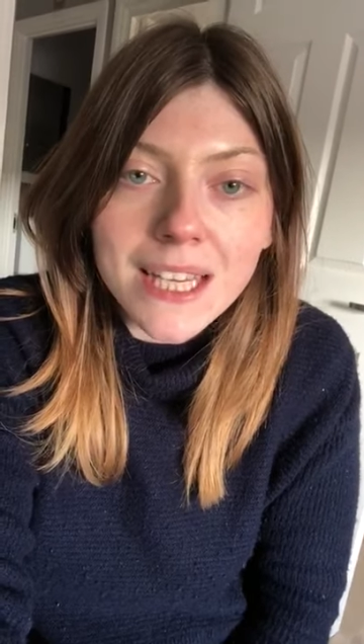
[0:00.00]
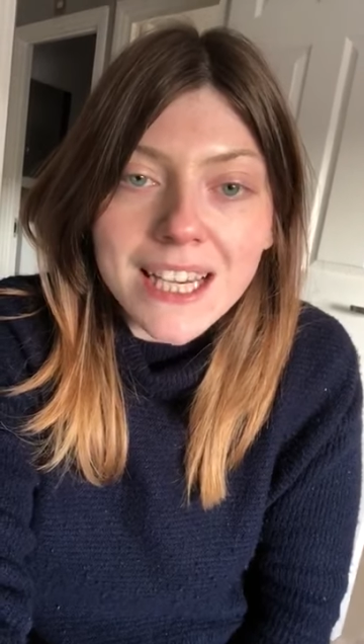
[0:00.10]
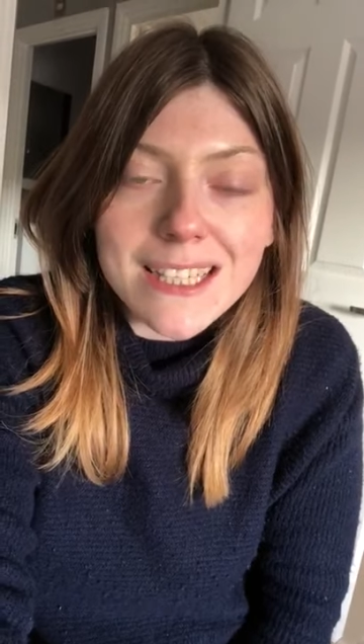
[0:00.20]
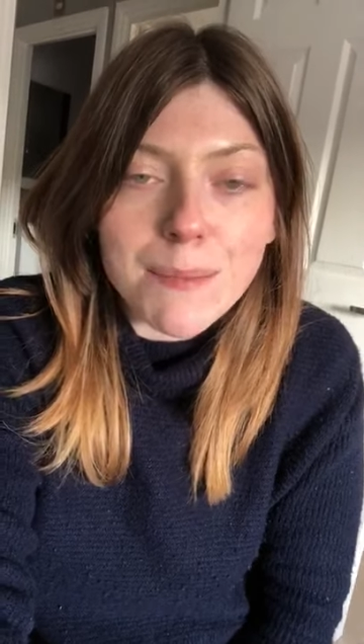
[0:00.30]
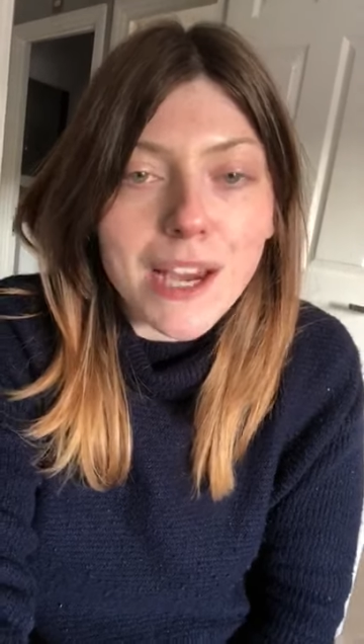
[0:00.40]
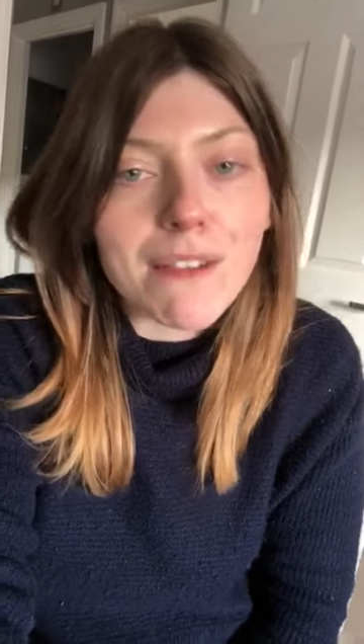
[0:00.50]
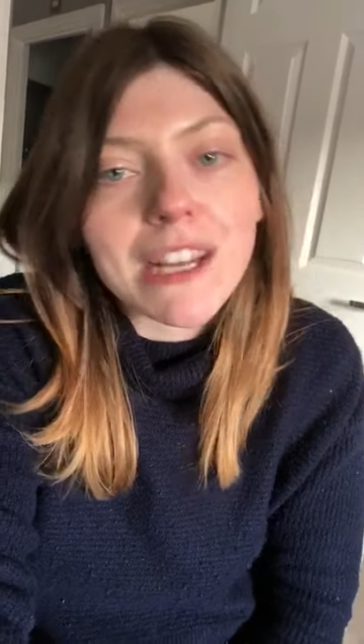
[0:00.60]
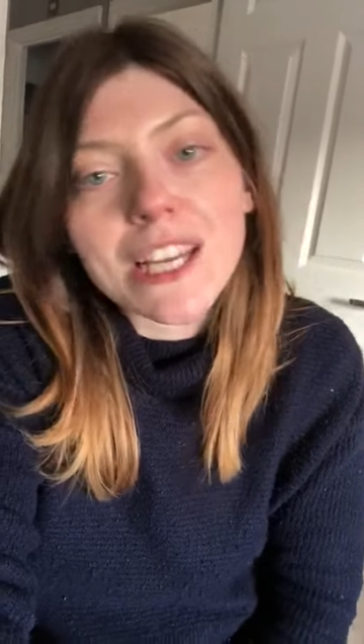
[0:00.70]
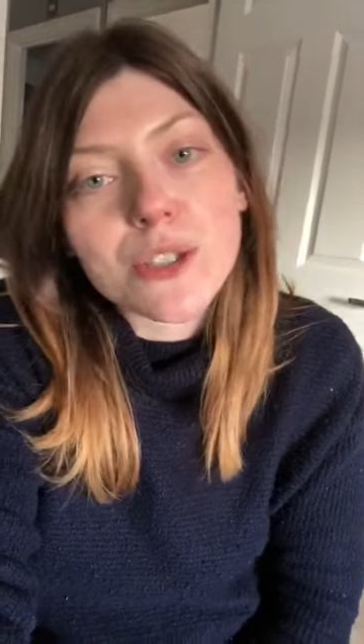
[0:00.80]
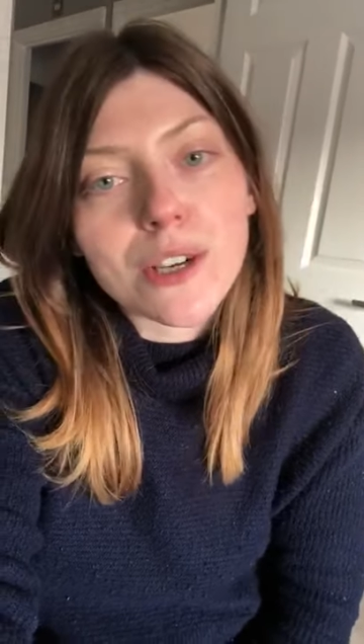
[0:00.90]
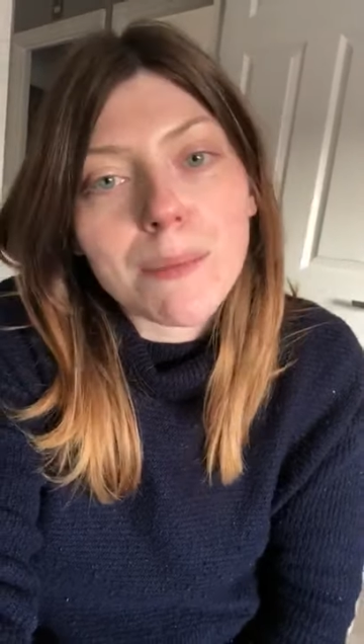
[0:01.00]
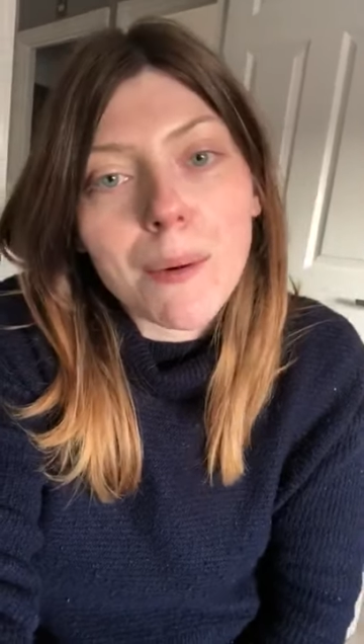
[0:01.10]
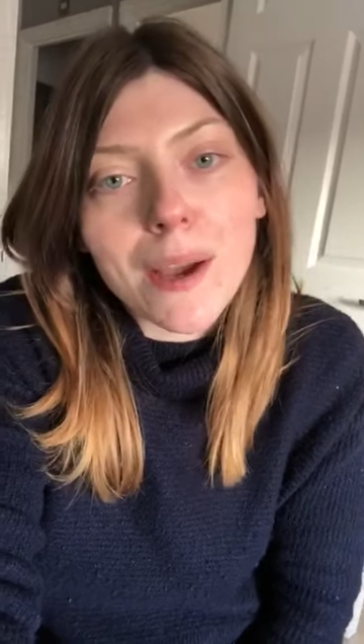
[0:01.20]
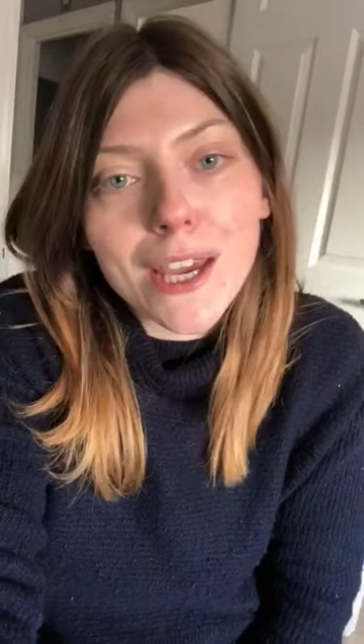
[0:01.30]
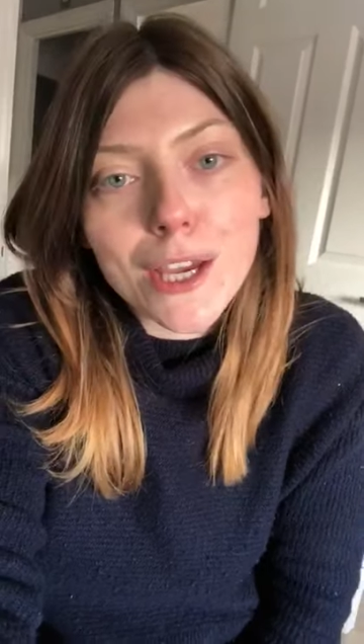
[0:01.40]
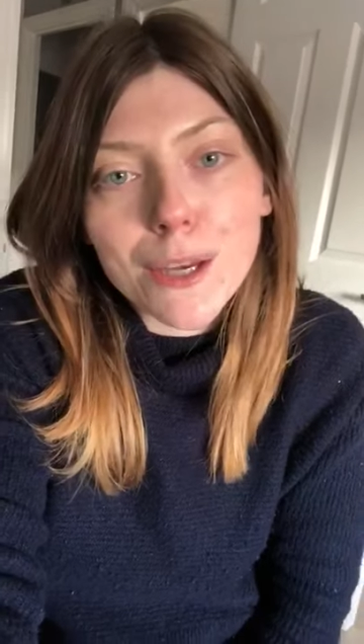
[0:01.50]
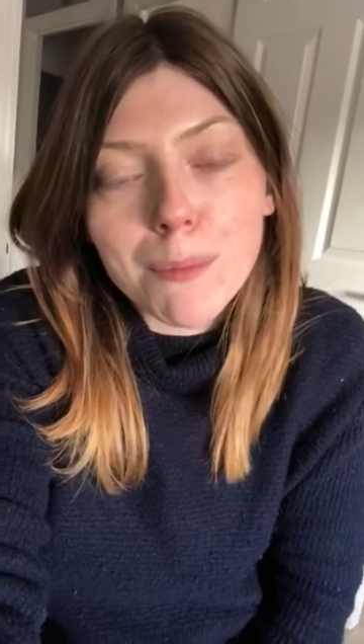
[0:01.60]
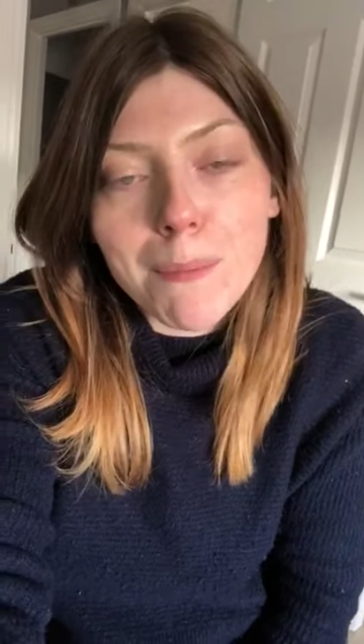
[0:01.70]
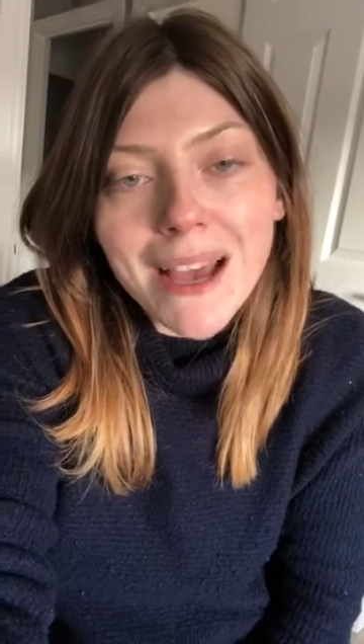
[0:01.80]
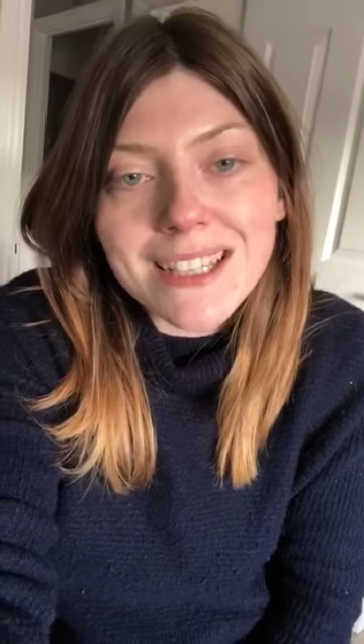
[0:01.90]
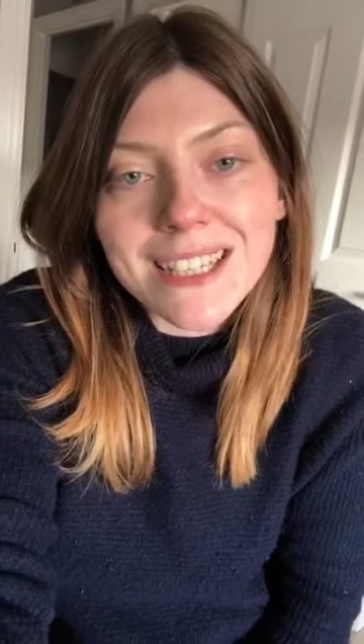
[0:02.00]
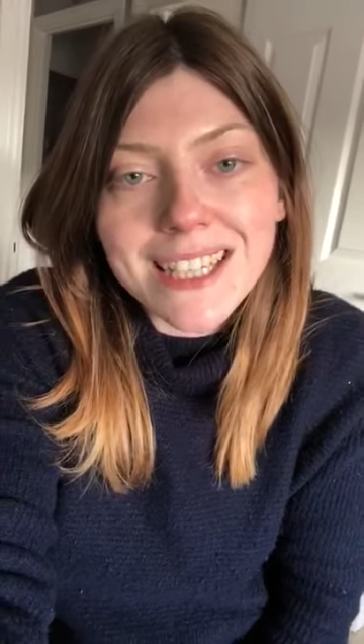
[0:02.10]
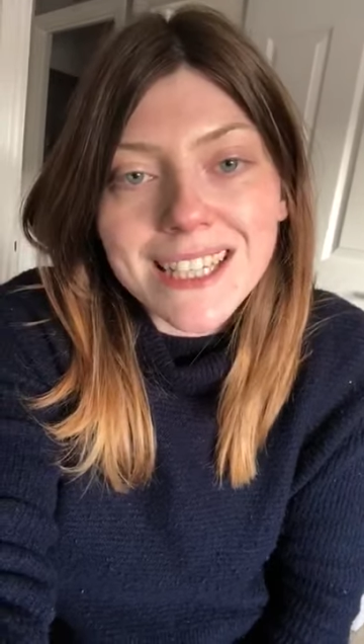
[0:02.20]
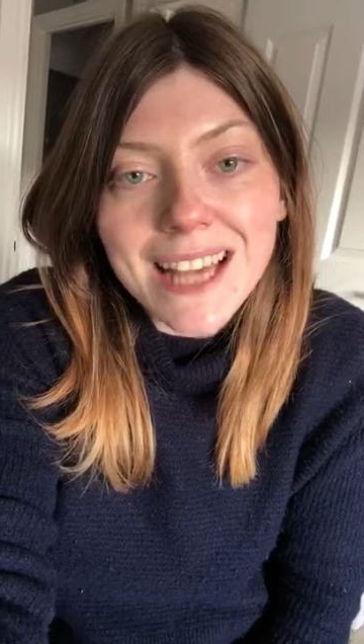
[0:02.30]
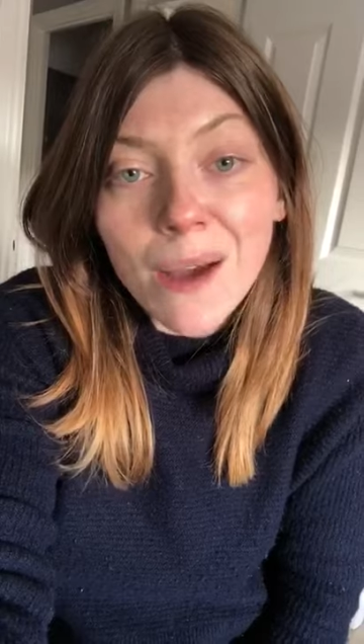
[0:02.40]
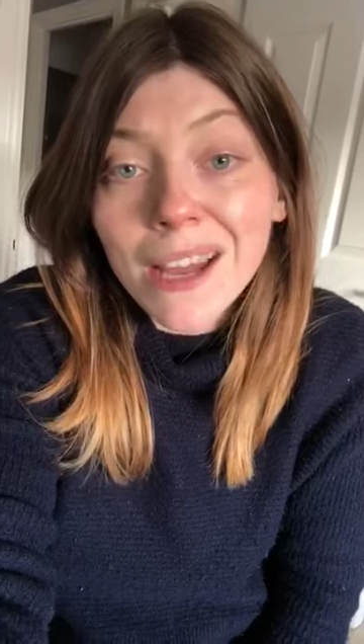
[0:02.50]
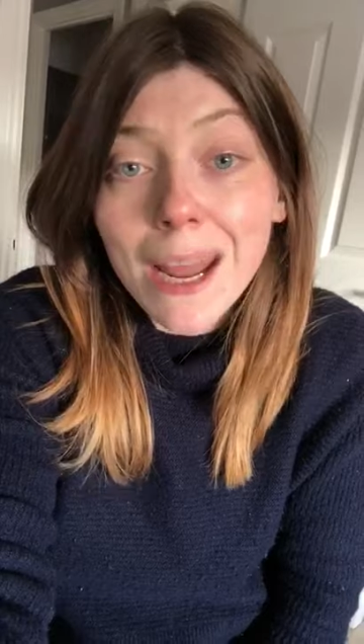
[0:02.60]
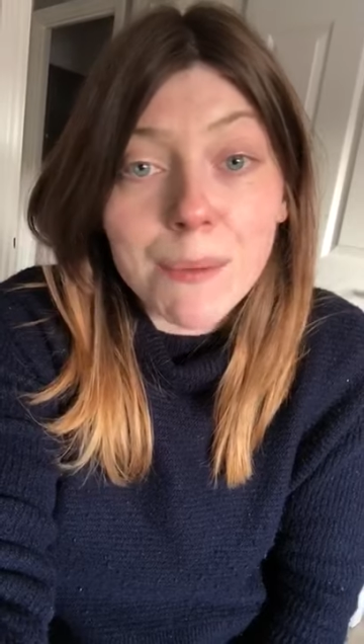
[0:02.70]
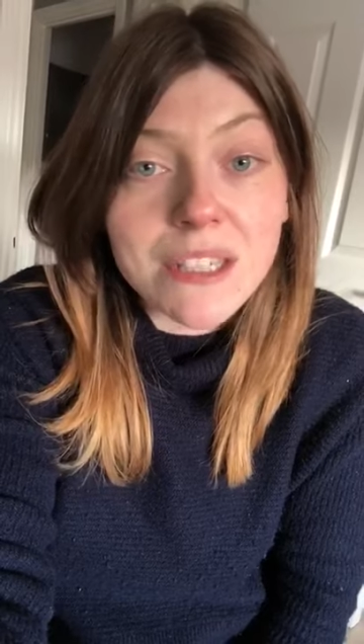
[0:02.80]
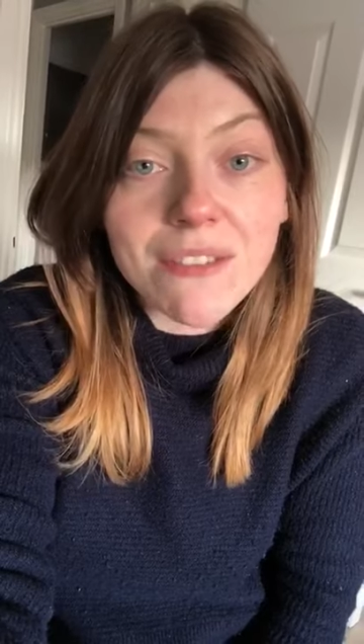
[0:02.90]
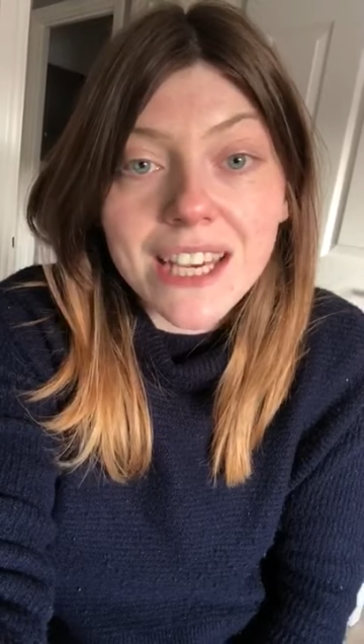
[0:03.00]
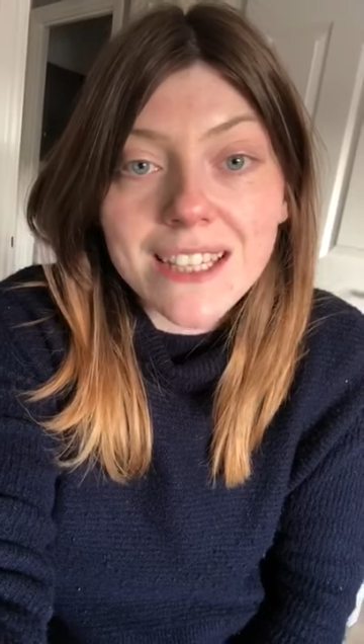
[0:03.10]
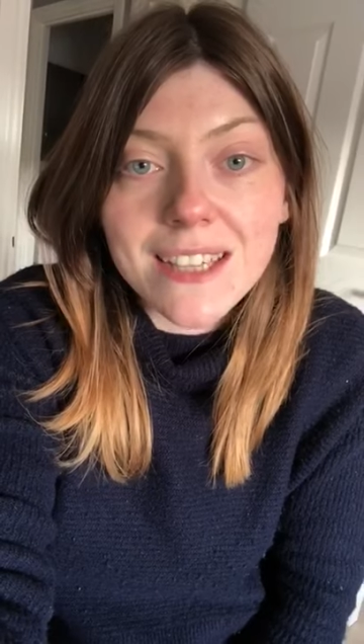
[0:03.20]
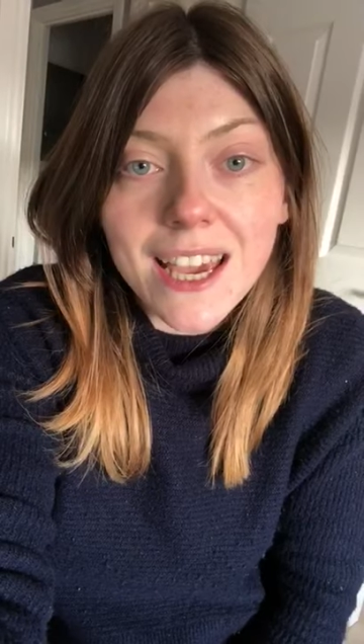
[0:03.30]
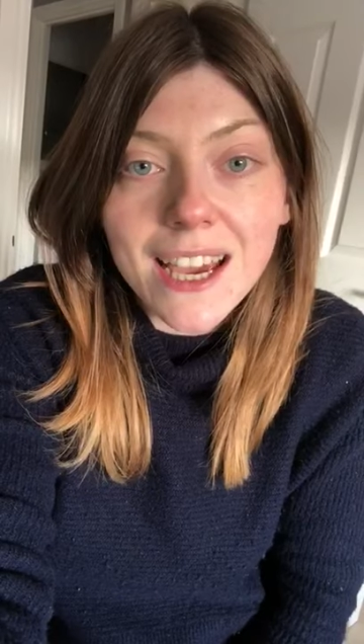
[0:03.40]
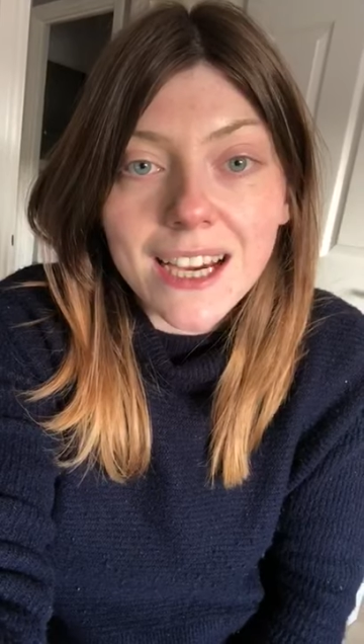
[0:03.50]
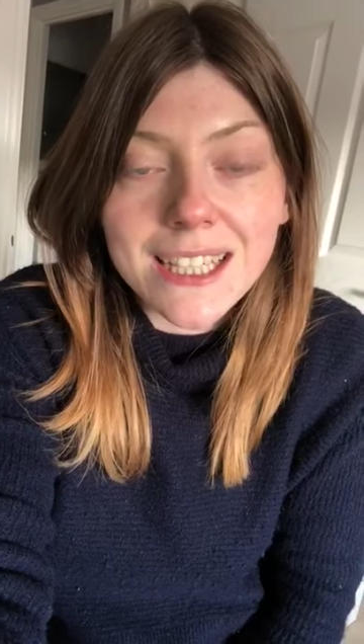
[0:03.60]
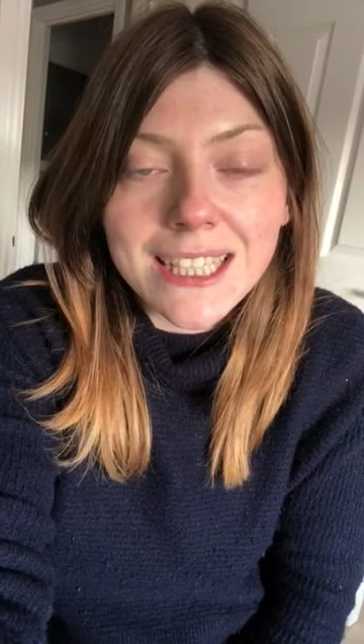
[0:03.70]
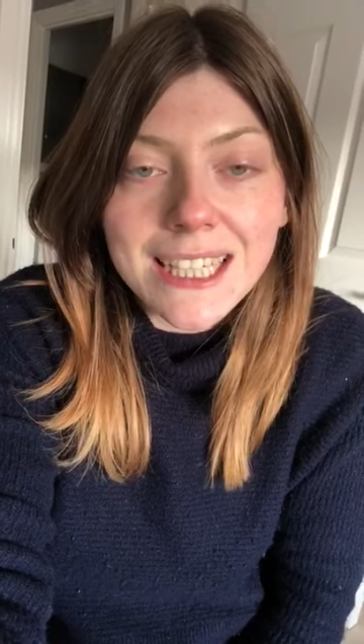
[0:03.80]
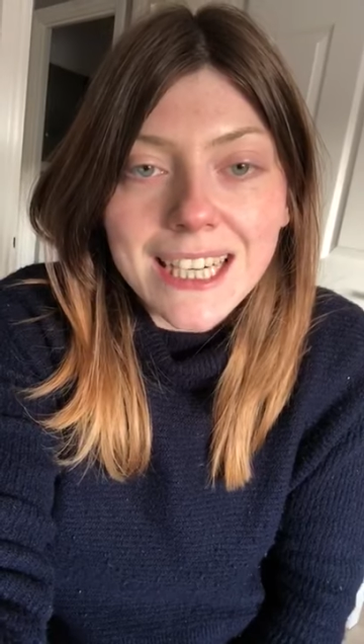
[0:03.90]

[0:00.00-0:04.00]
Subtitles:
Something I really enjoy about working at Goodman Masson is how collaborative it is here.